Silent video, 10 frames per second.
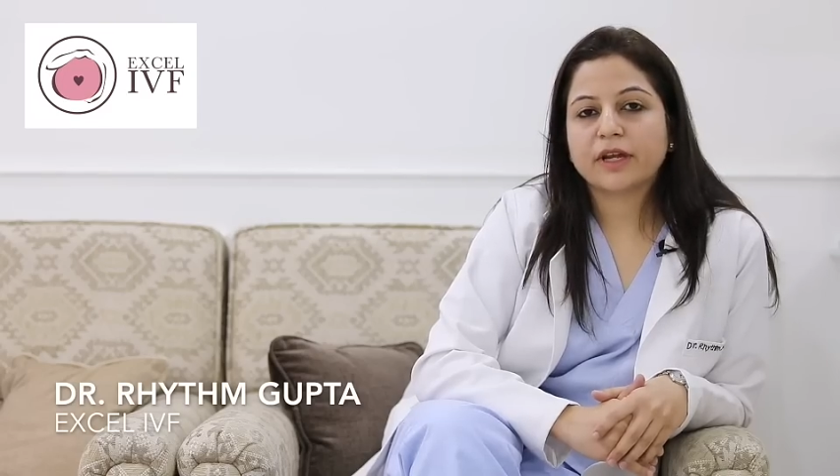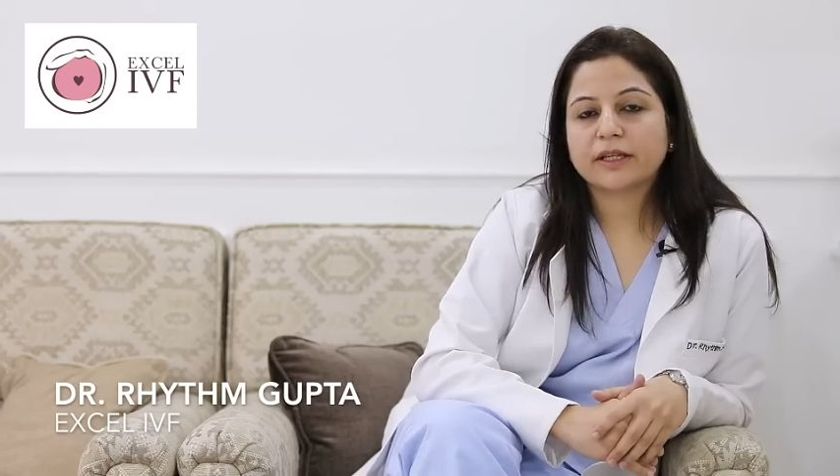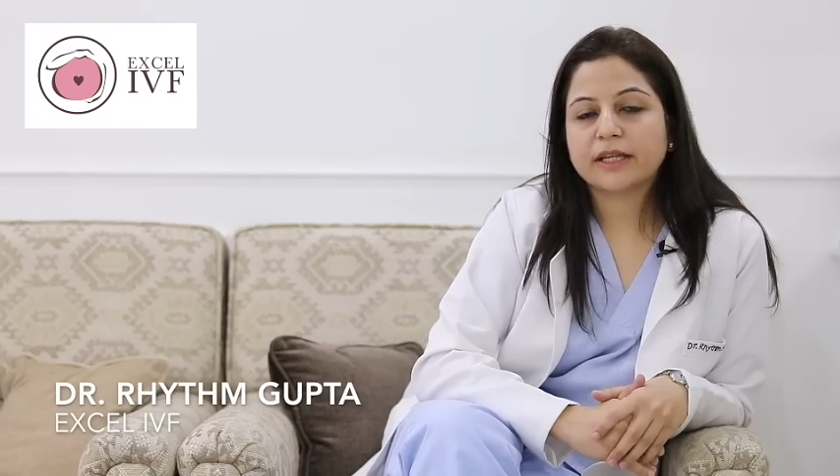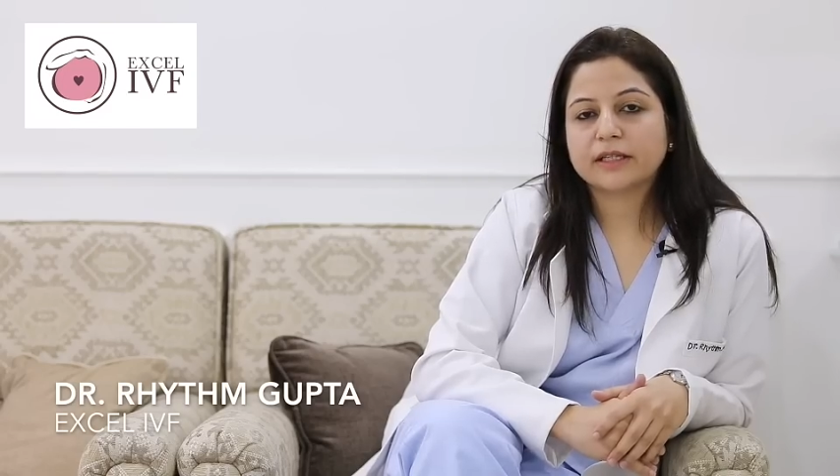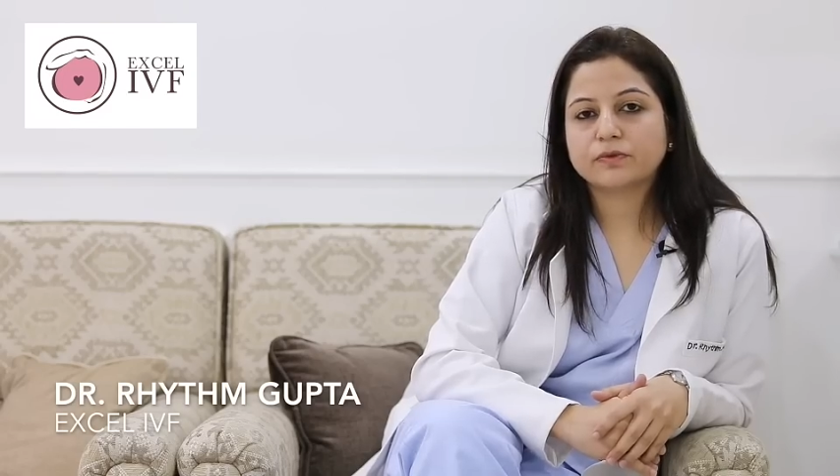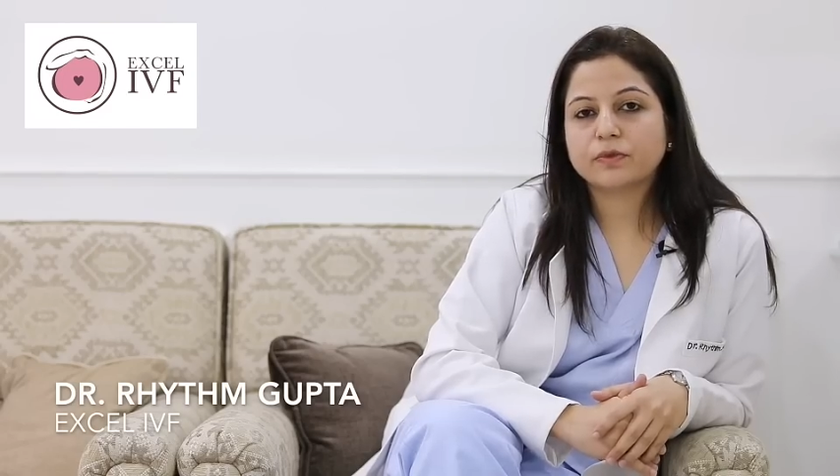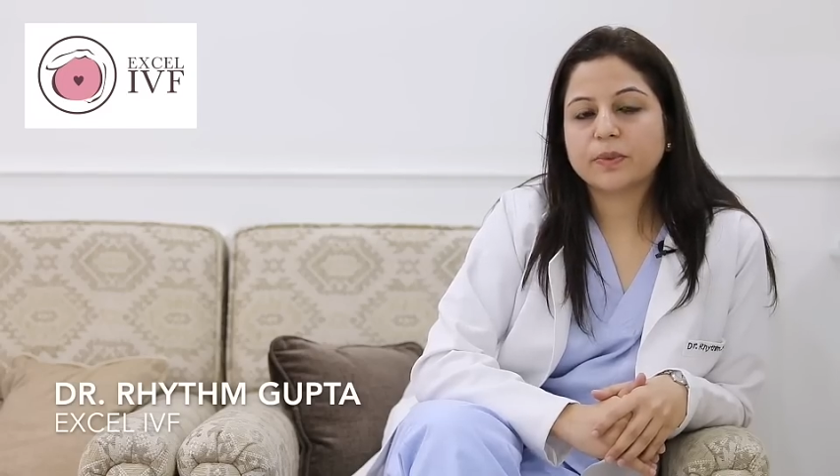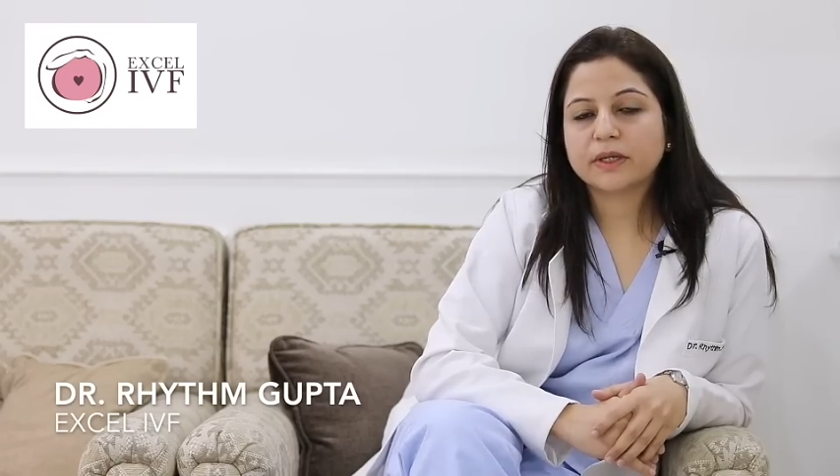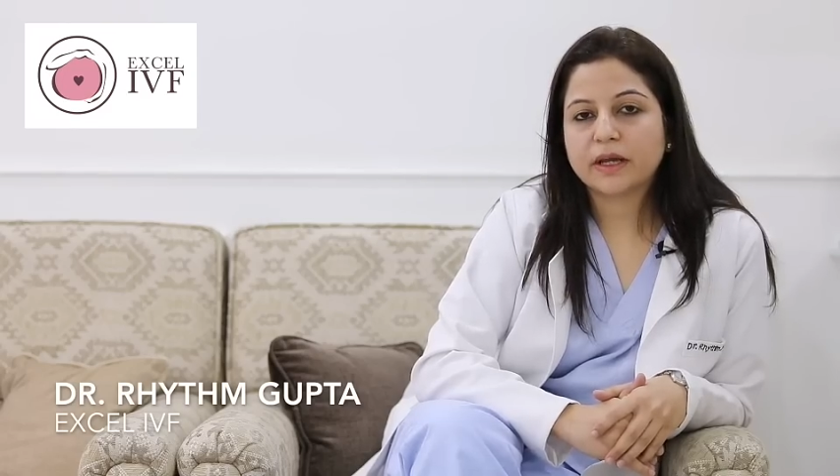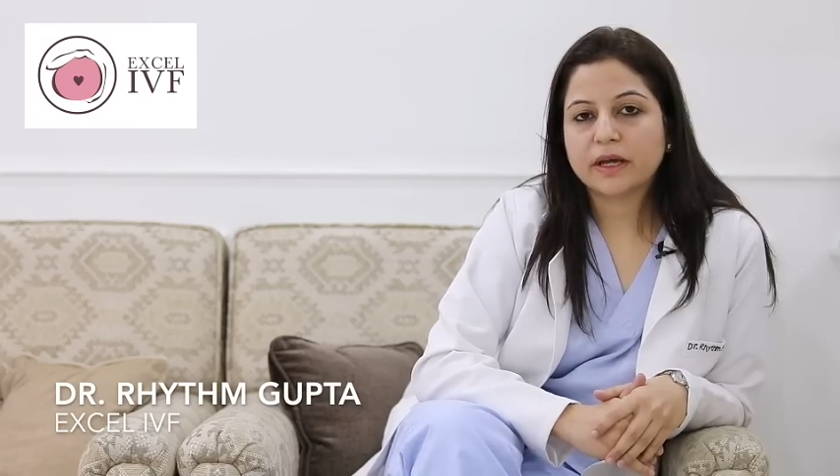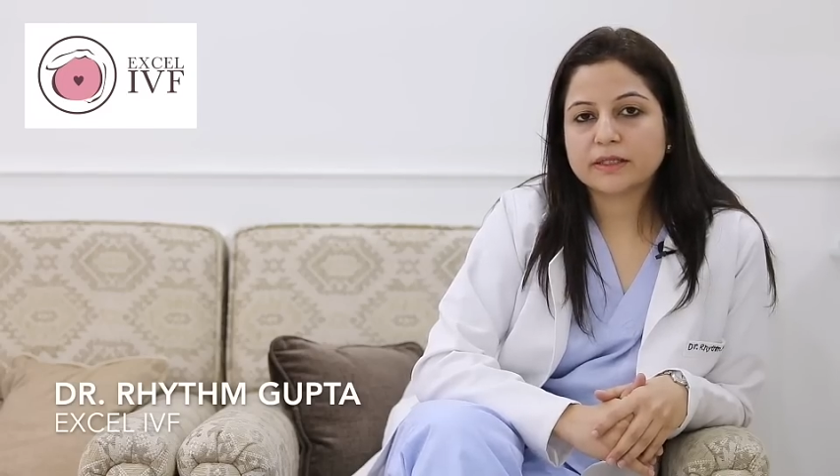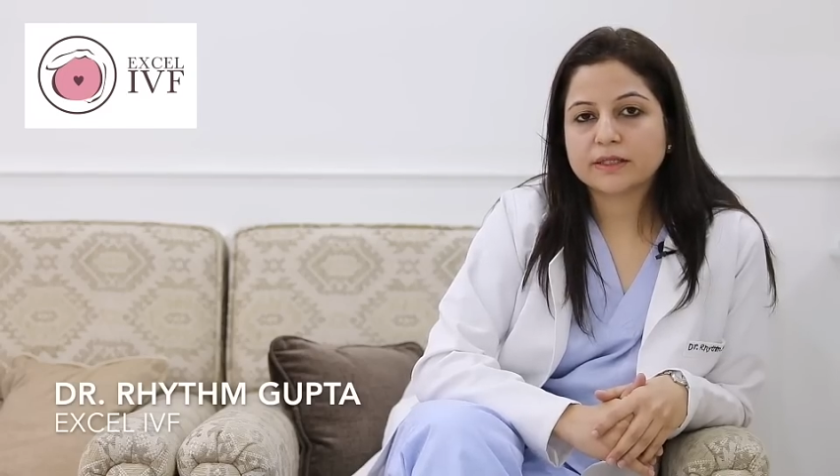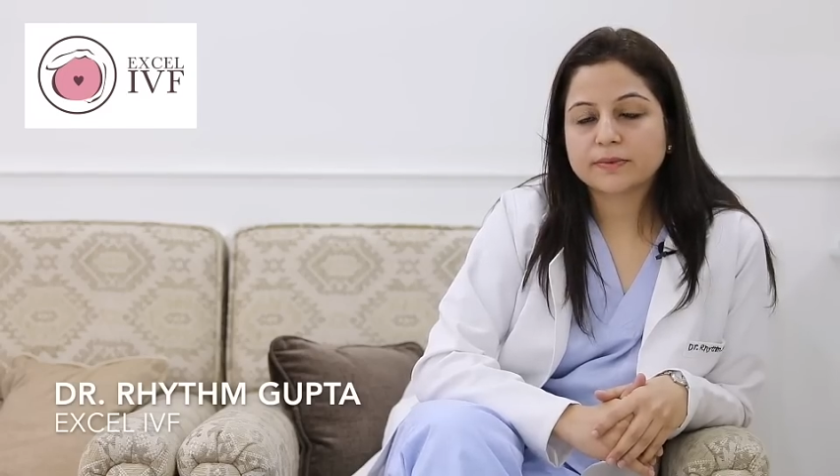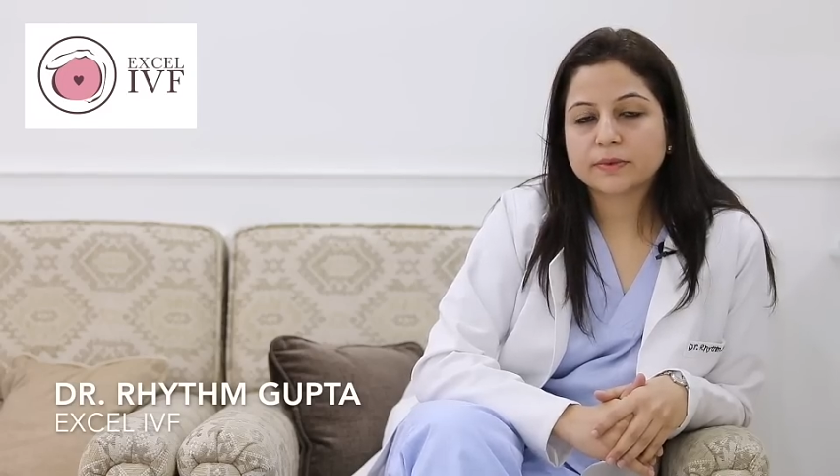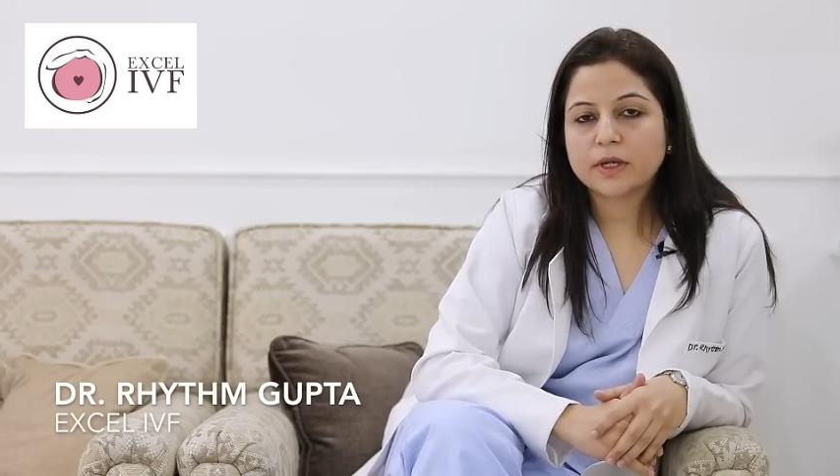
egg that a woman has.